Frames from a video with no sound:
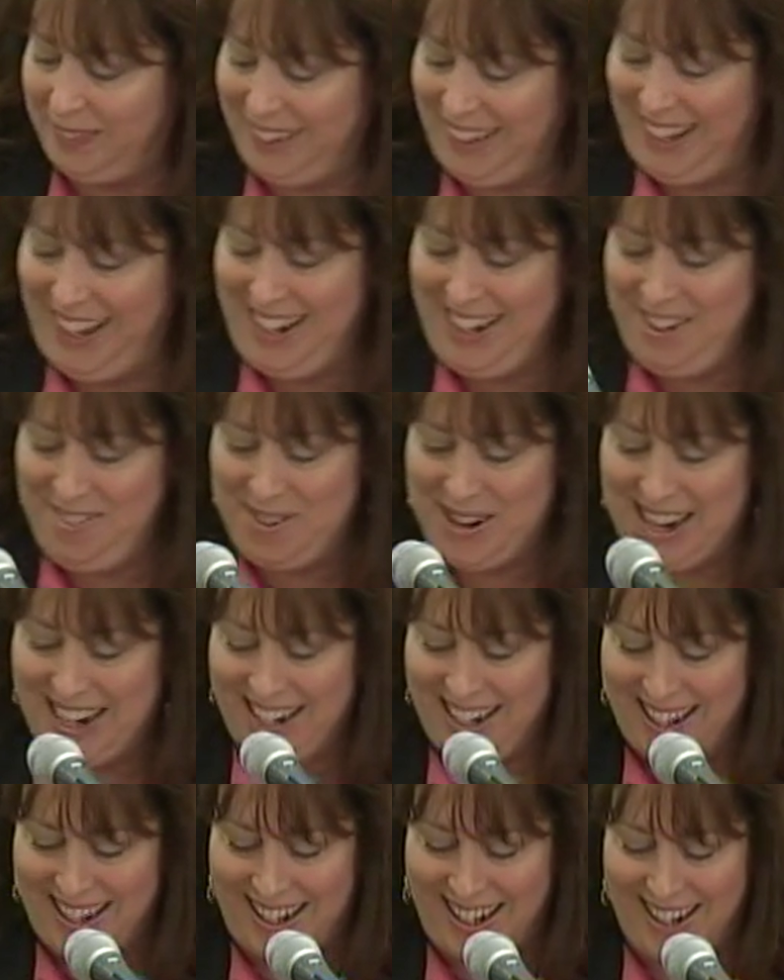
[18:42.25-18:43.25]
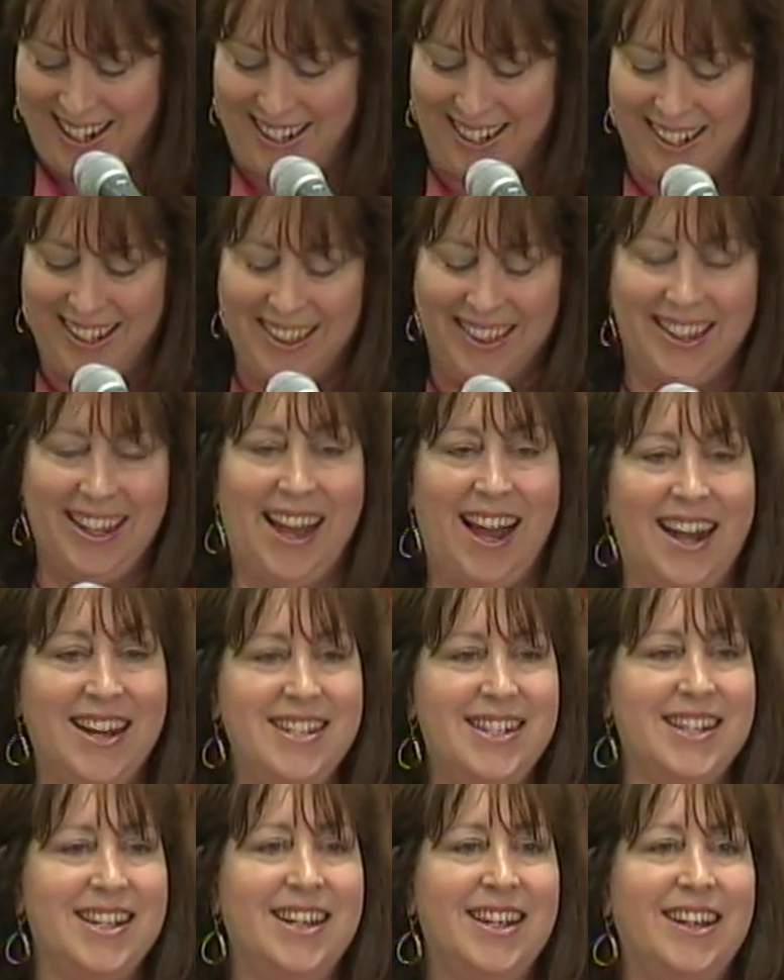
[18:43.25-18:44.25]
anyway, the
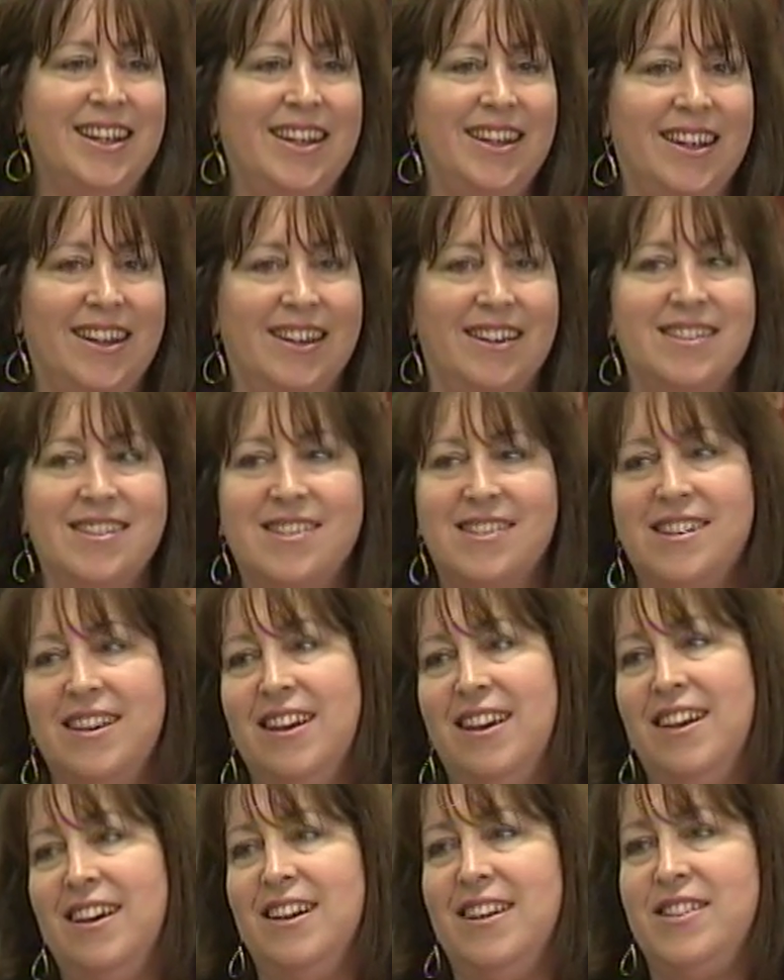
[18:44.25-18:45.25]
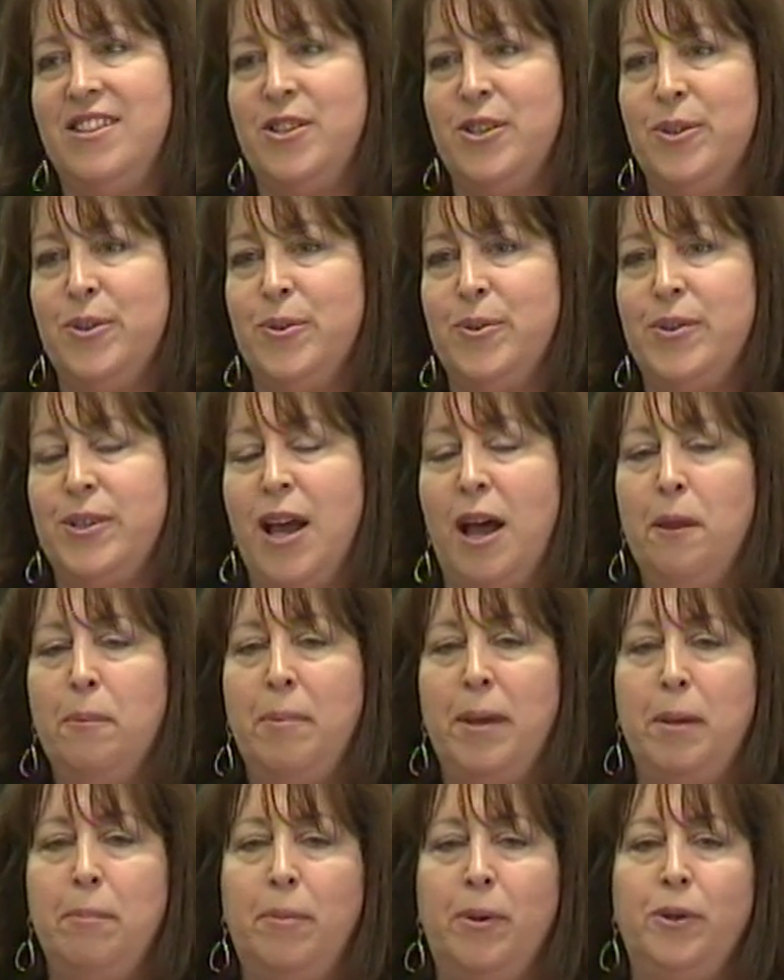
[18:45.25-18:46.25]
idea is to tell
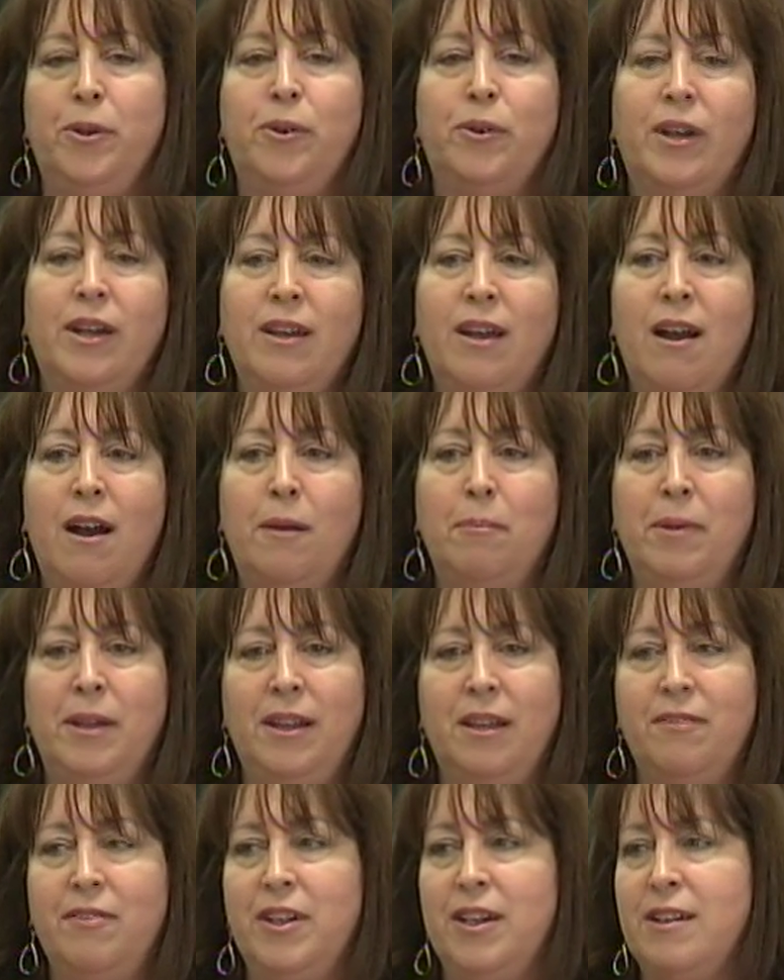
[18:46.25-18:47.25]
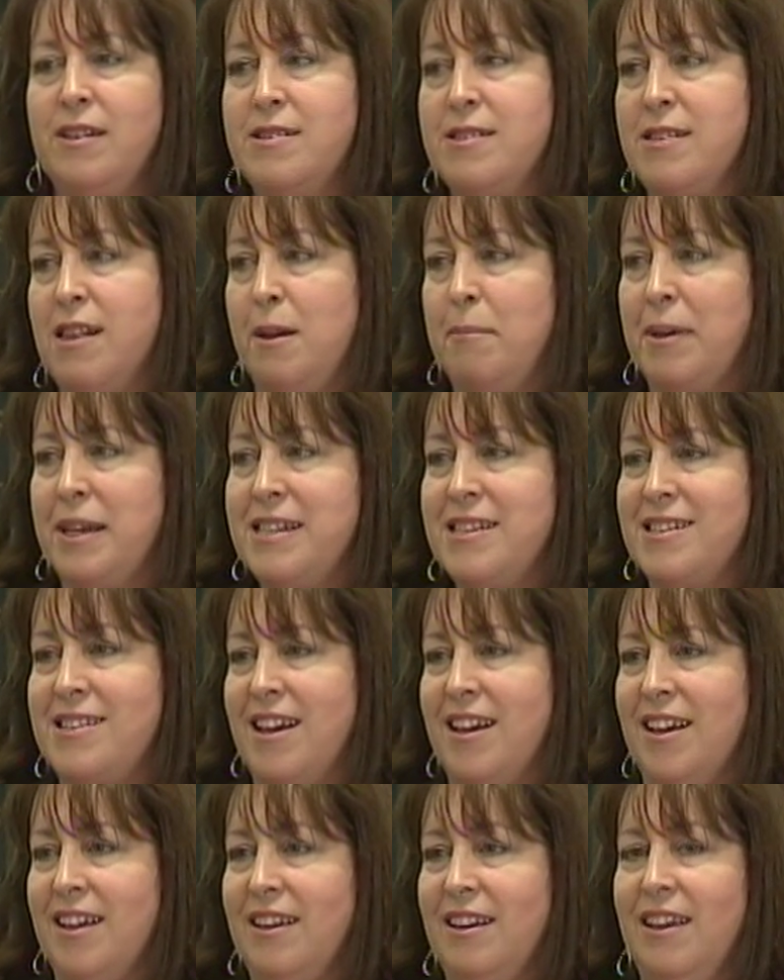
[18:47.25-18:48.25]
people you can come and live in an Islamic
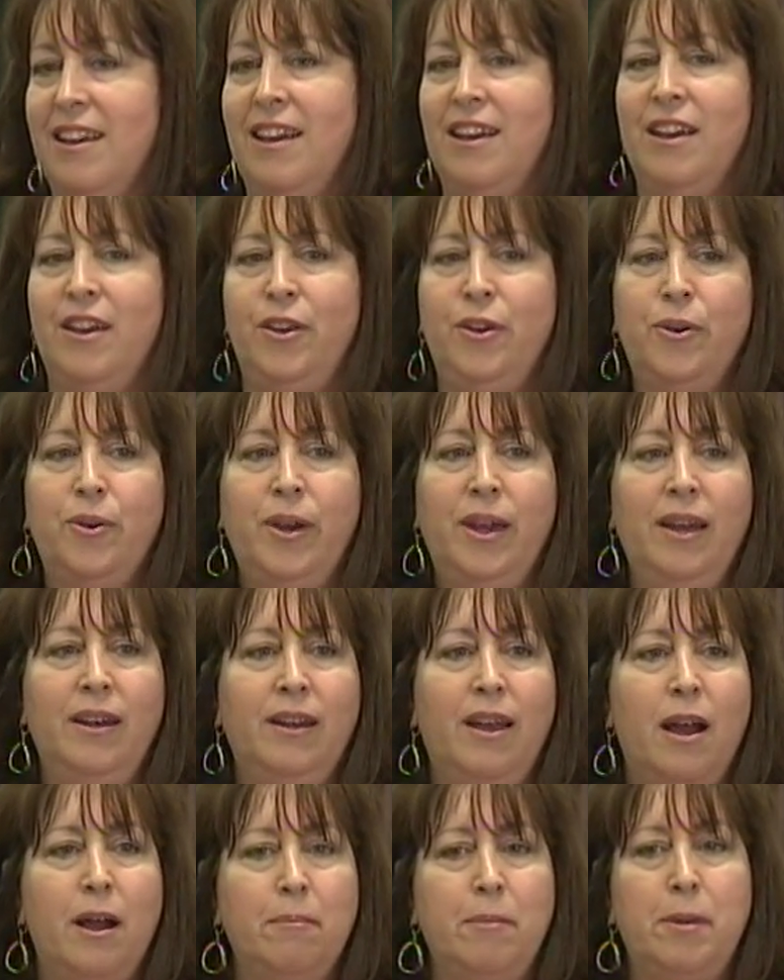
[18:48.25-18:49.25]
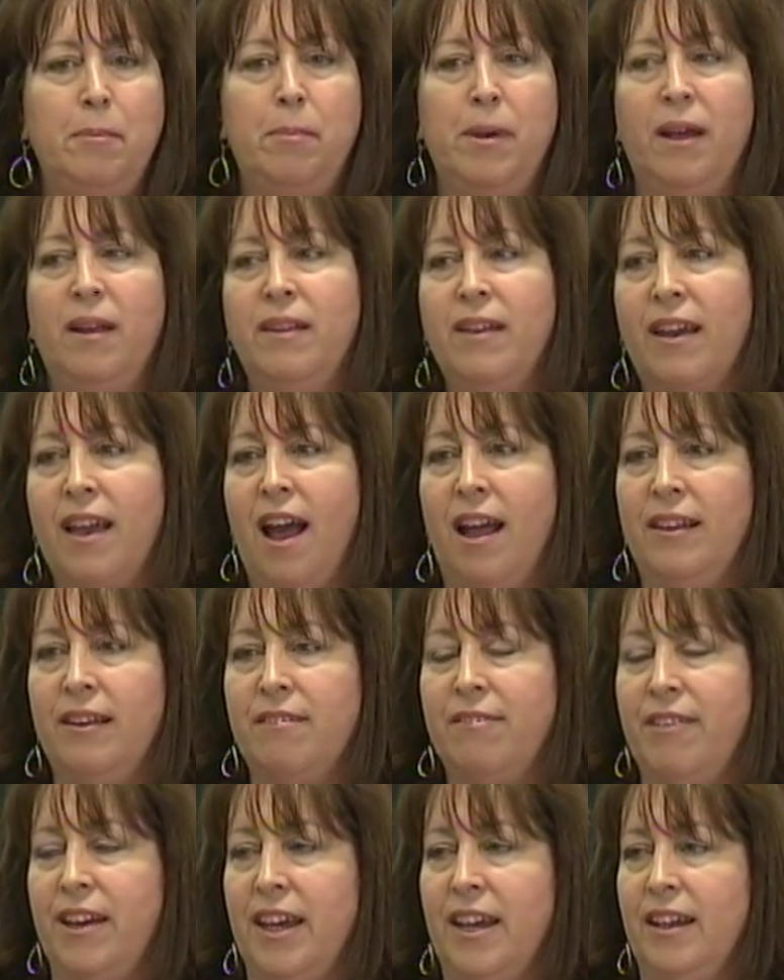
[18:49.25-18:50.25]
state. You can come and build a
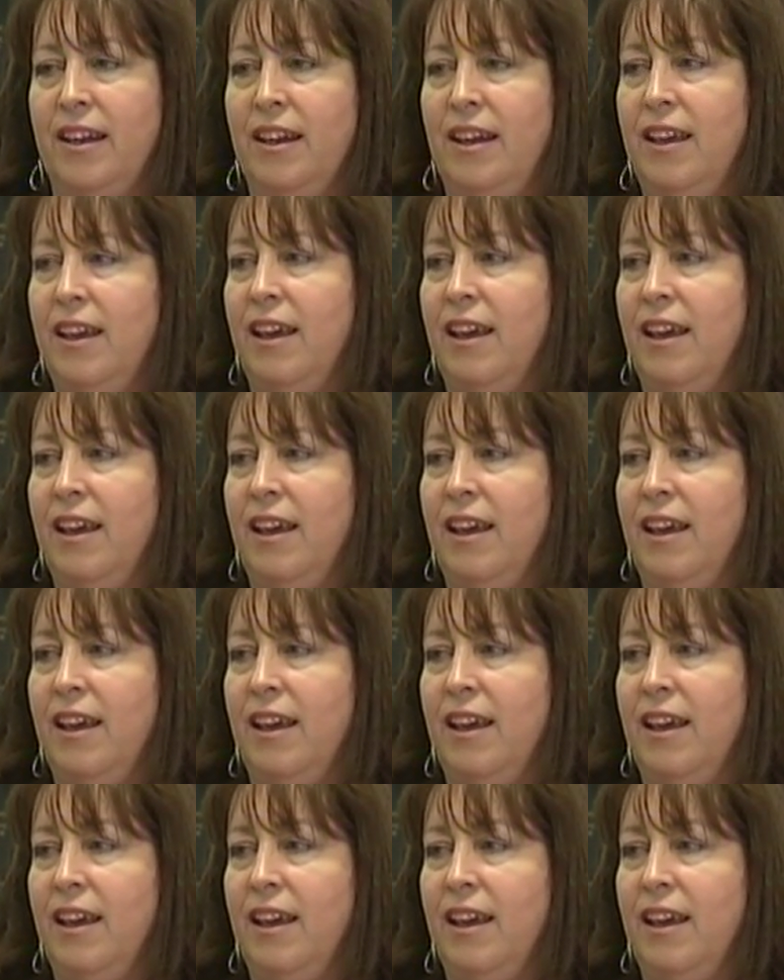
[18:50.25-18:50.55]
caliphate.